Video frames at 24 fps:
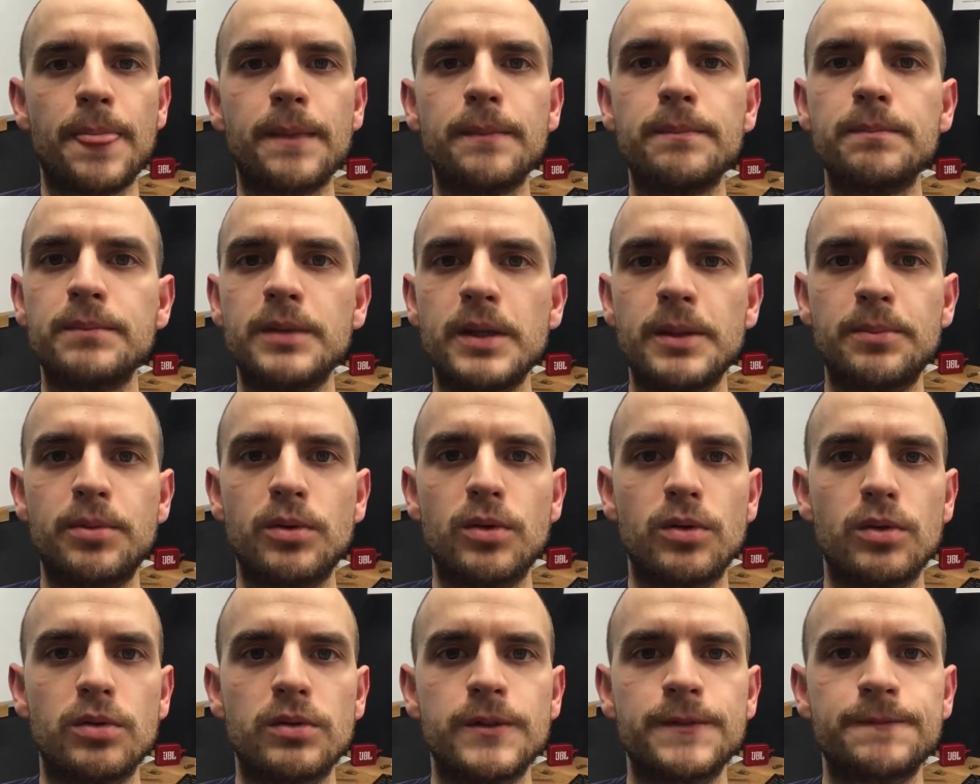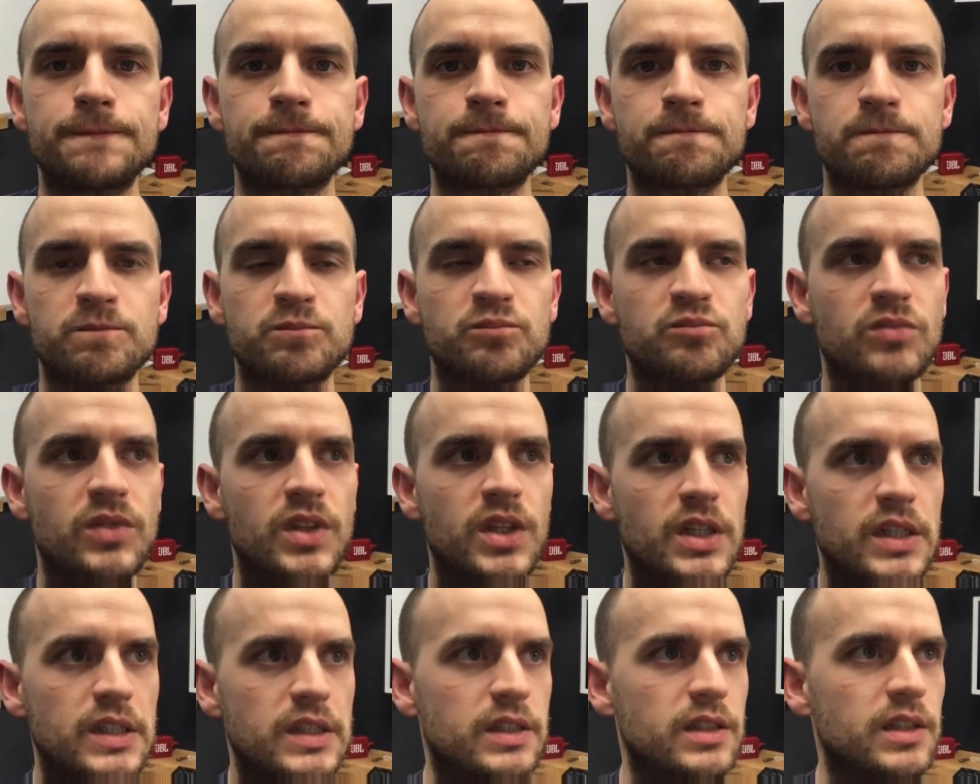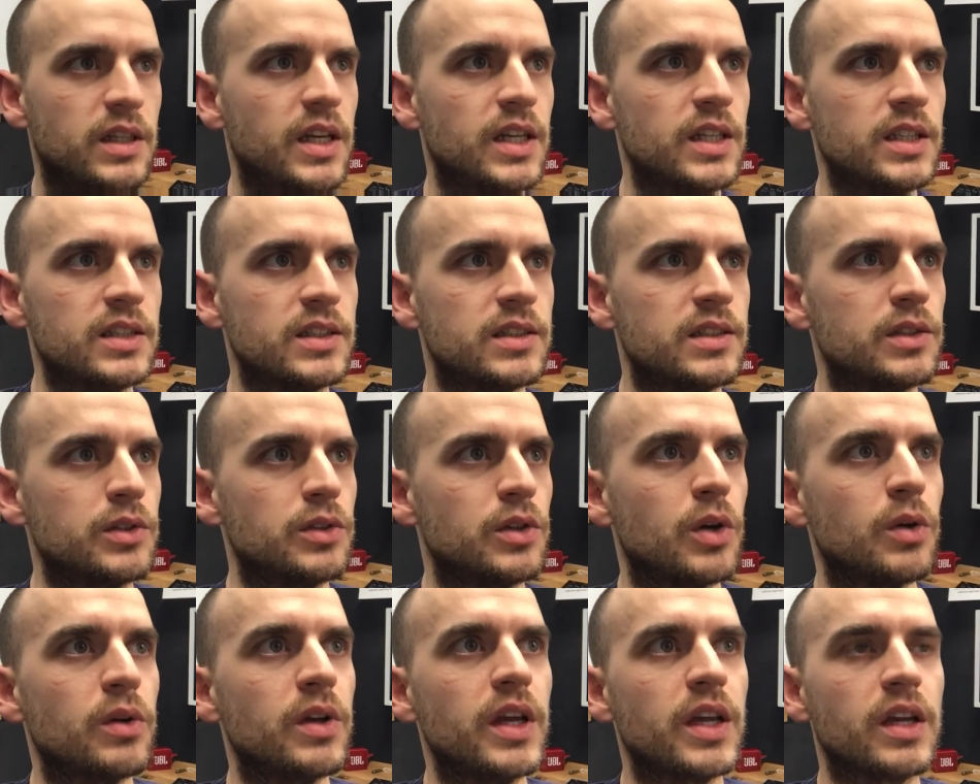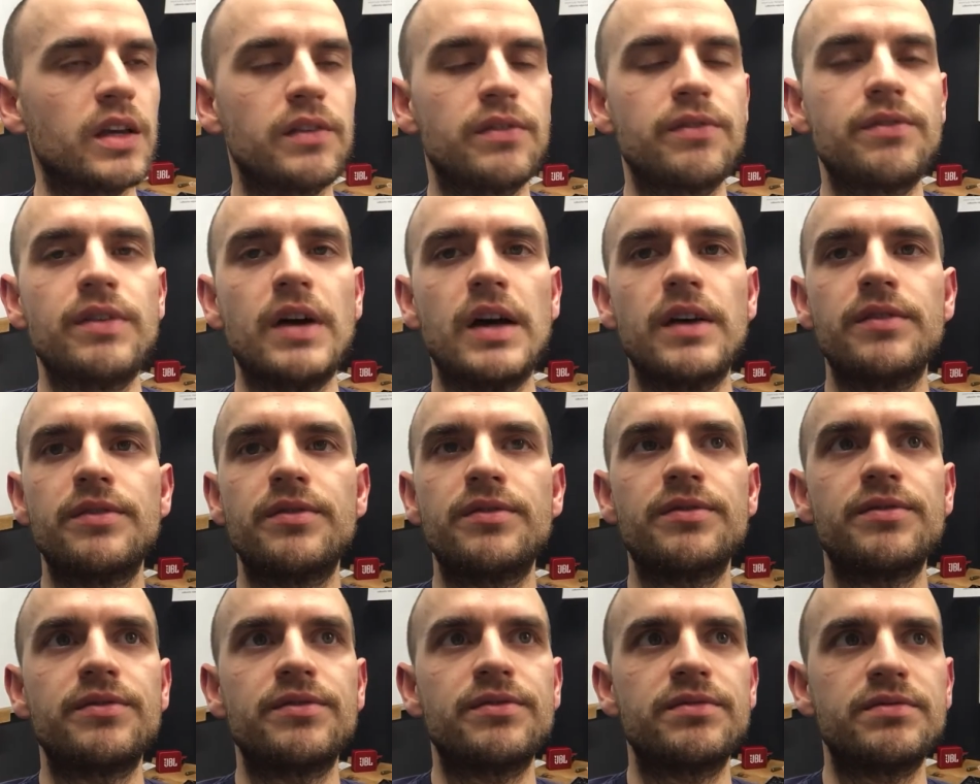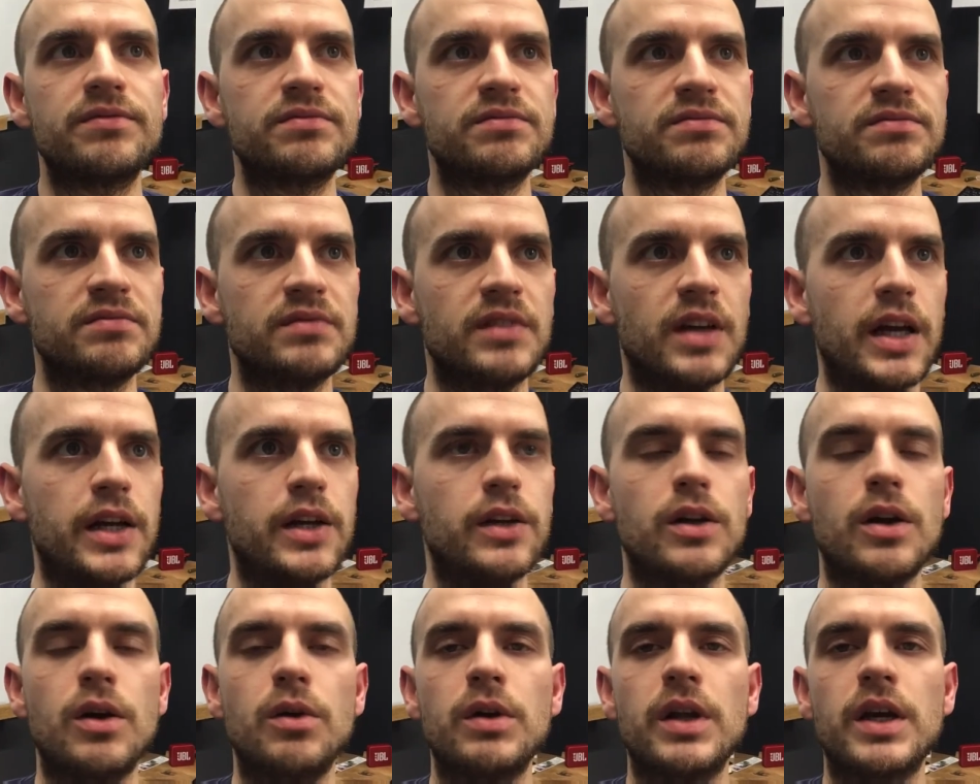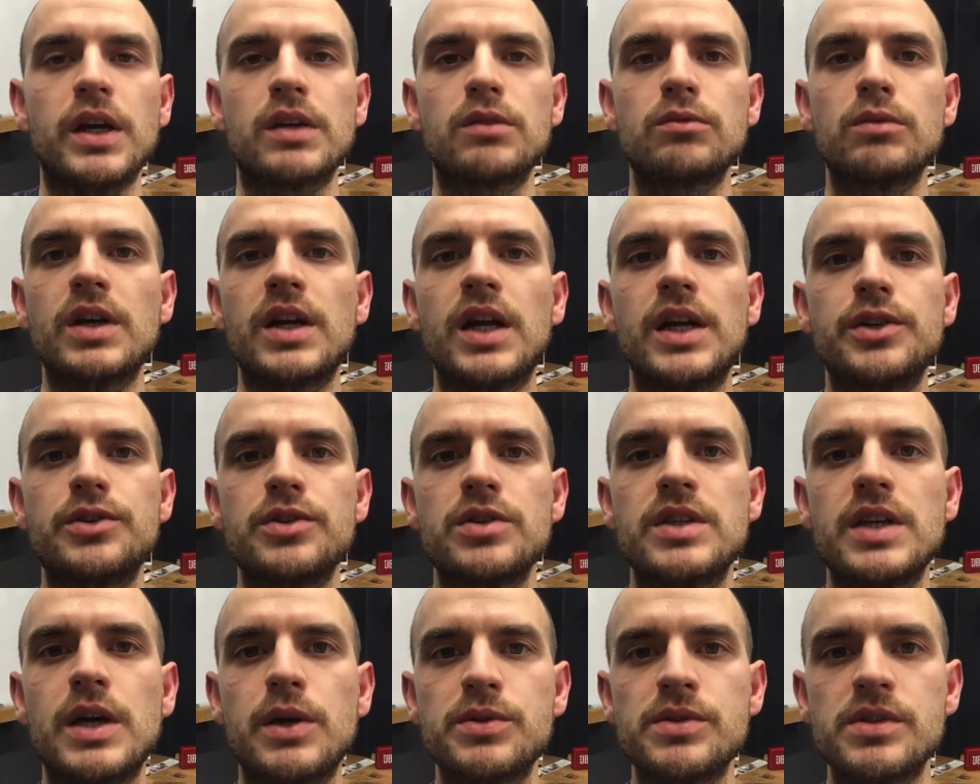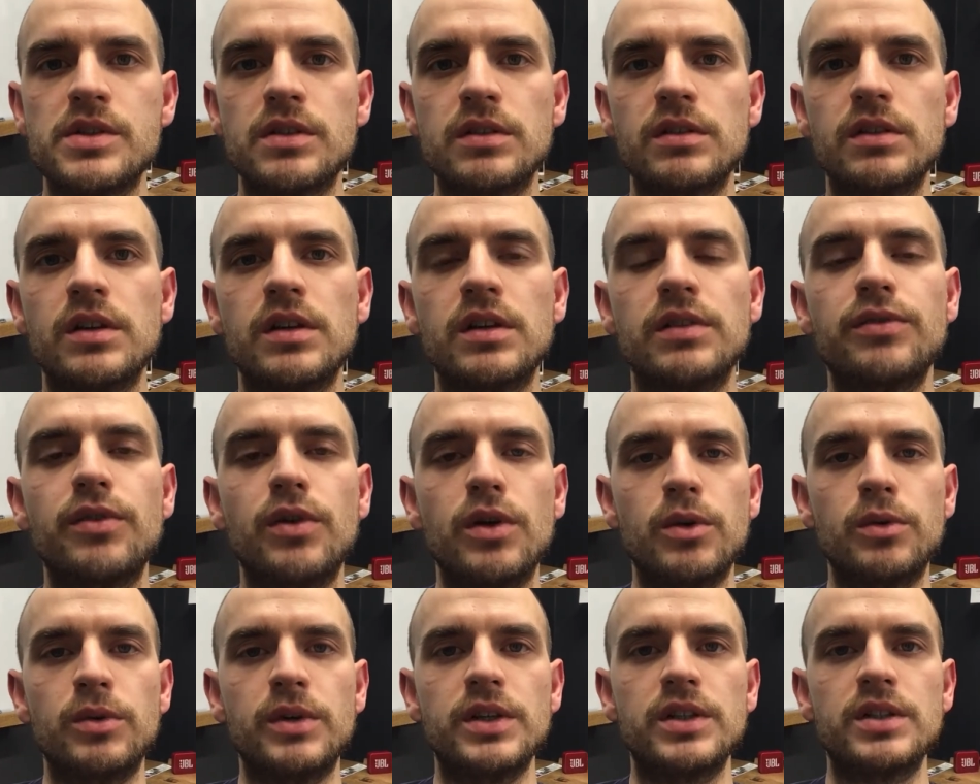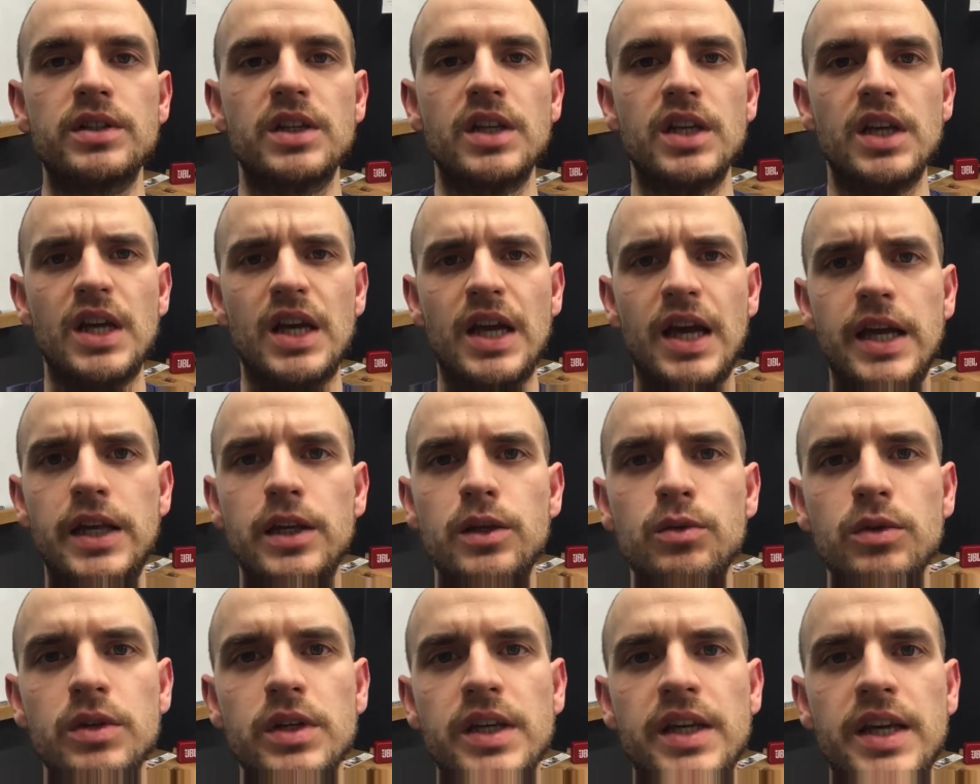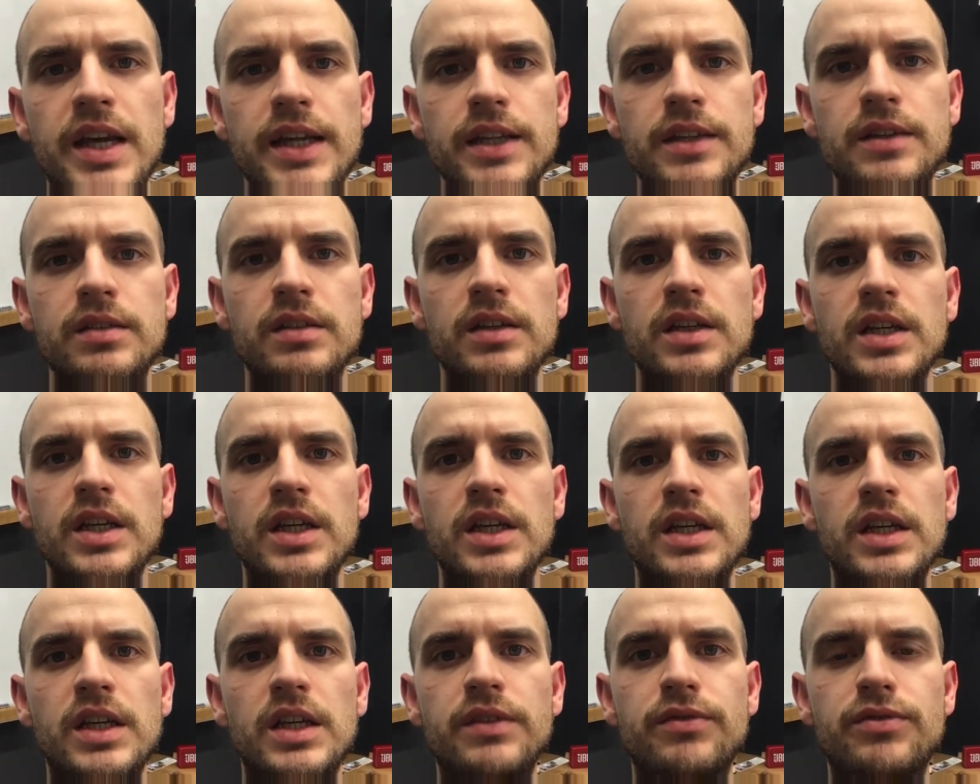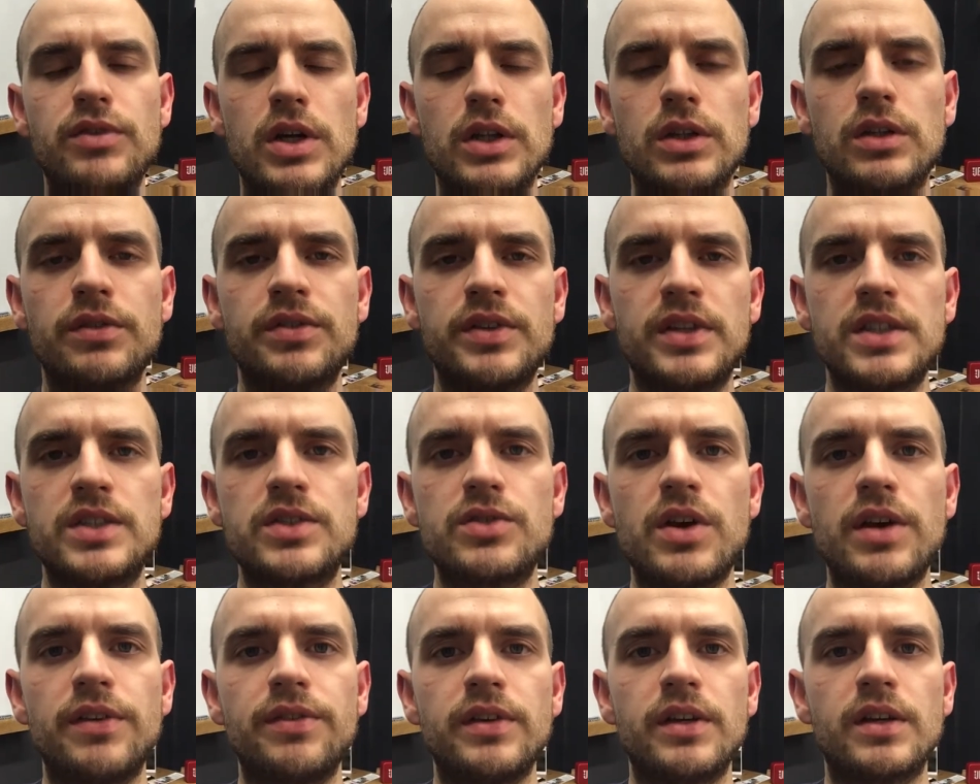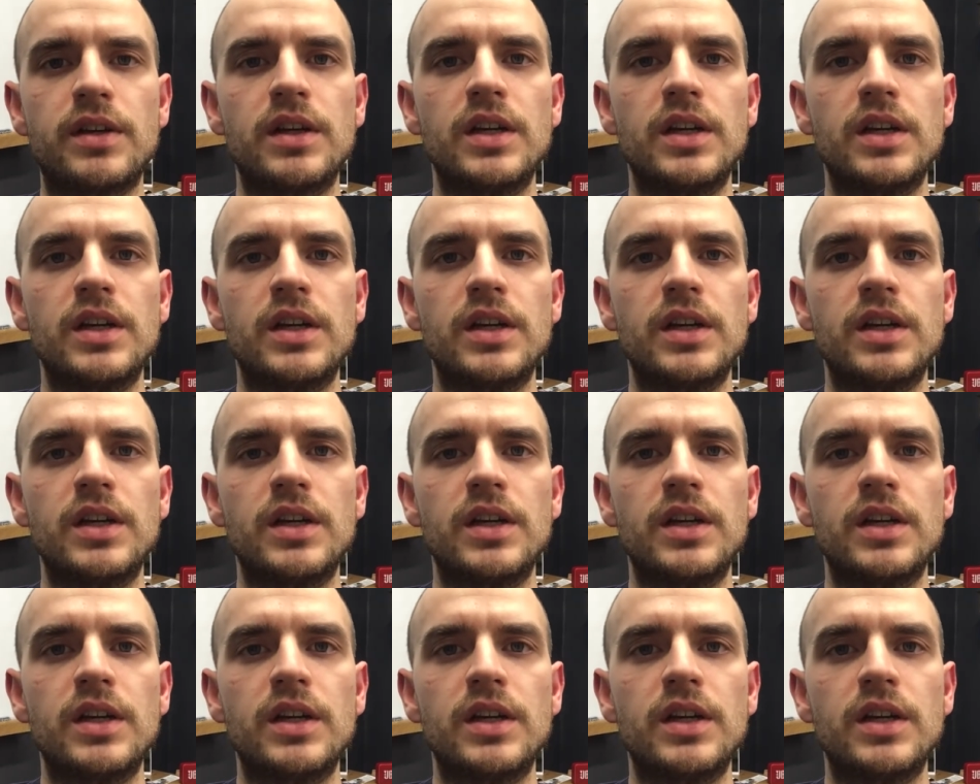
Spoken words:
people has, like five, I don't know, like 100,000 followers, and you want to get in front of his traffic.